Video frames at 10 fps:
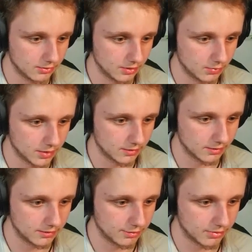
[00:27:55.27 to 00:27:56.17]
is with
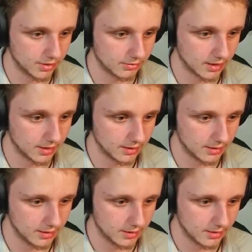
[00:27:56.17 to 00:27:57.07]
the freezing.
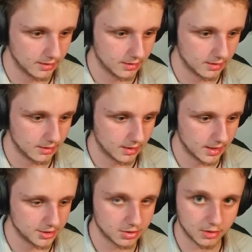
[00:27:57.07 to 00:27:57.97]
I
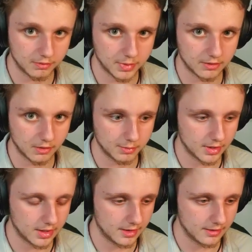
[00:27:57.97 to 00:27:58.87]
should have picked up
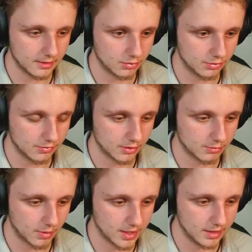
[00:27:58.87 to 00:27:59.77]
a crucifix probably,